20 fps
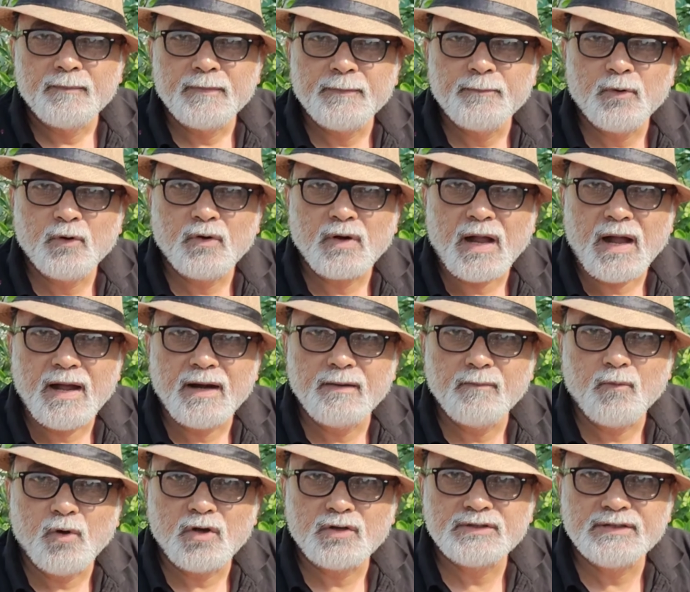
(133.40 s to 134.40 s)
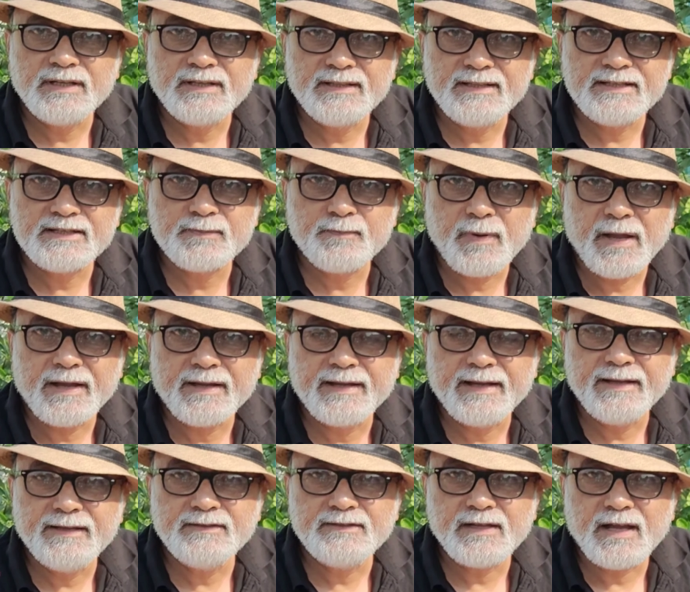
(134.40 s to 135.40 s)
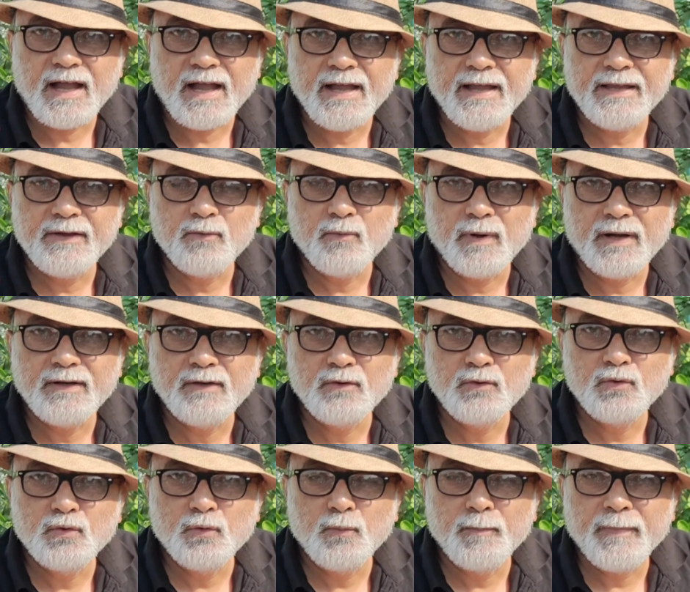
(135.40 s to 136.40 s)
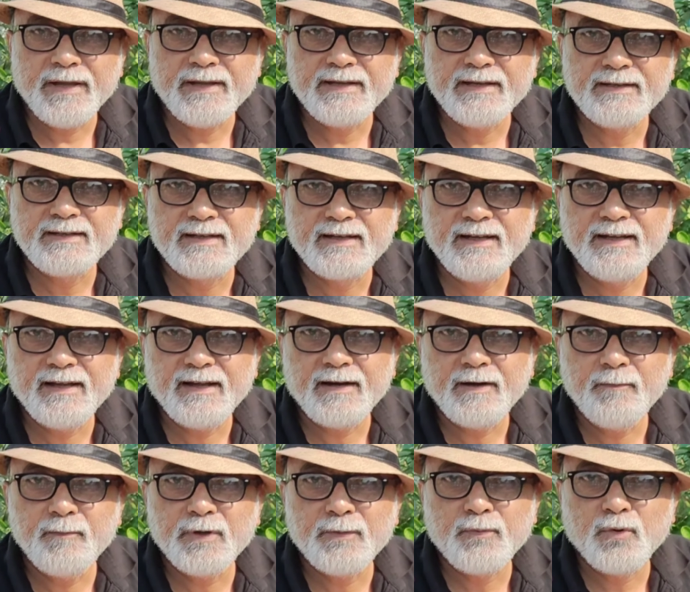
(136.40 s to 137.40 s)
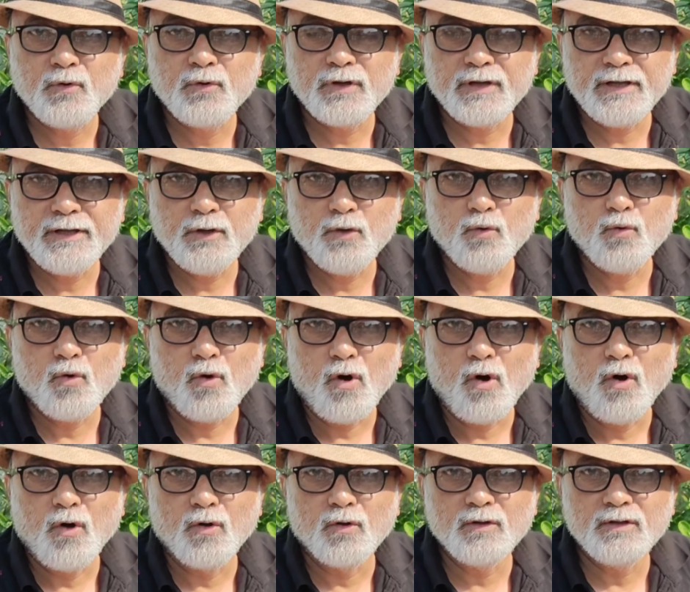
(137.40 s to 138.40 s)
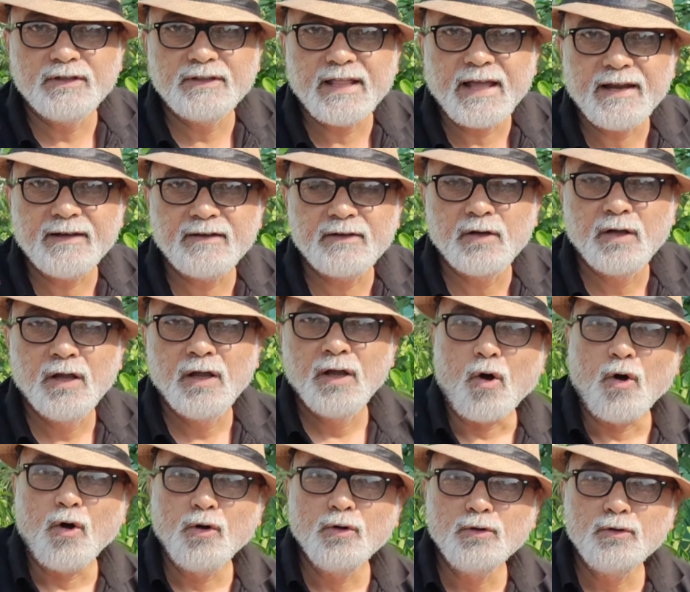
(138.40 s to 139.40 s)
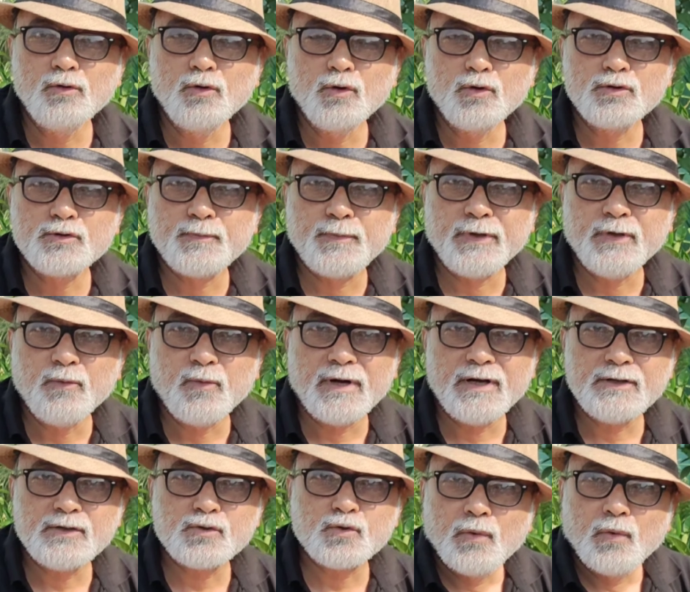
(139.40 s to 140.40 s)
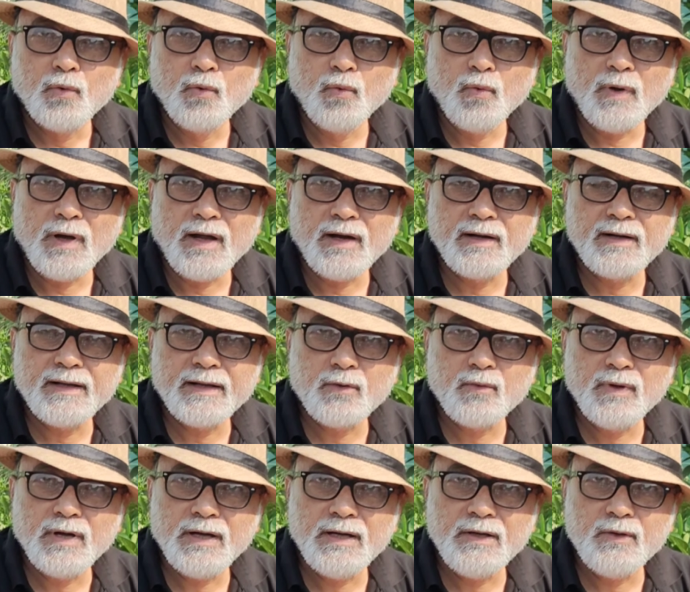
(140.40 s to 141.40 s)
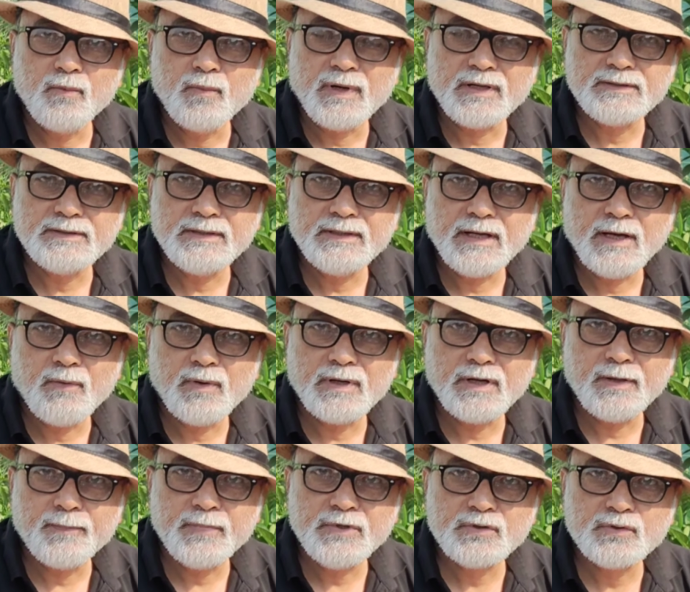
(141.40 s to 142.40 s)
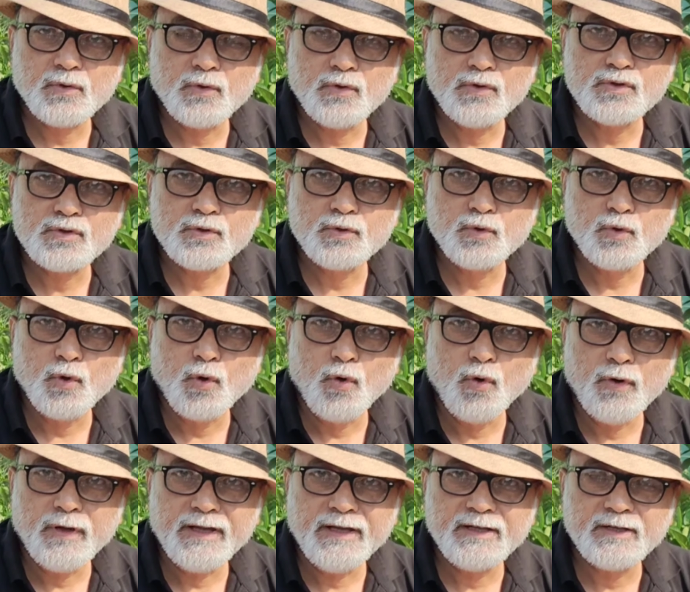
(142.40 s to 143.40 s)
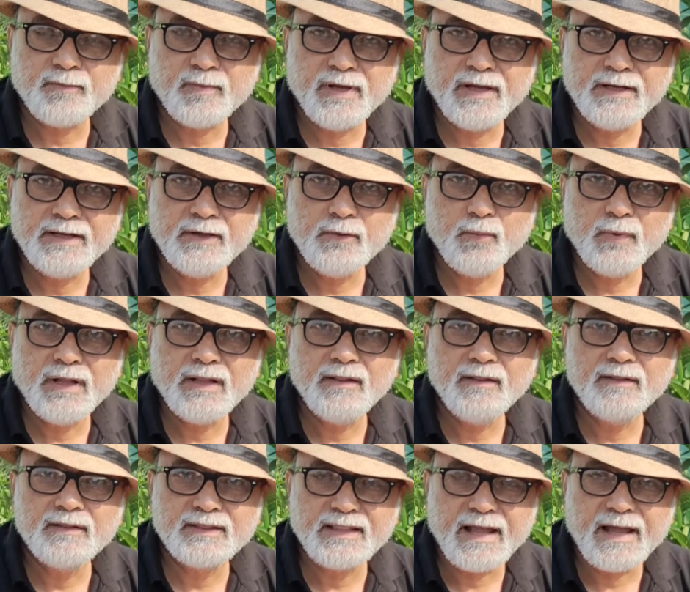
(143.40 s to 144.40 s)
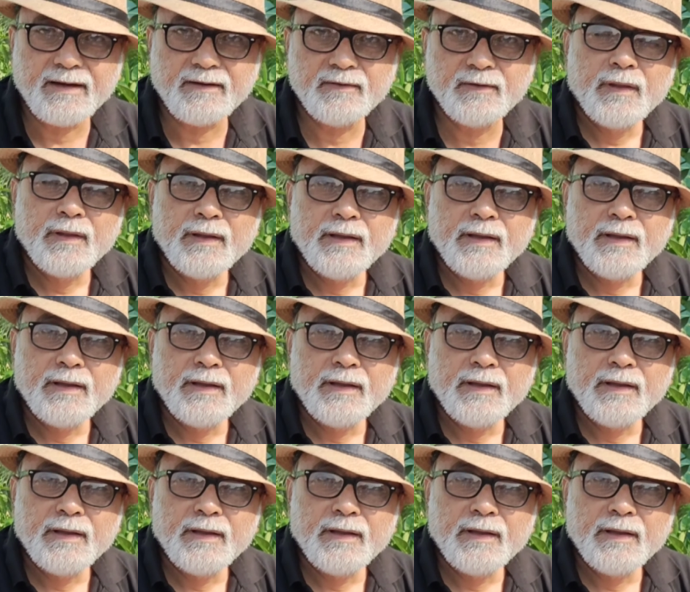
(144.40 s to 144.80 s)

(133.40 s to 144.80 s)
Before unboxing this package, I want to make it clear before you all that all those viewers who are regularly watching our episodes know it very well that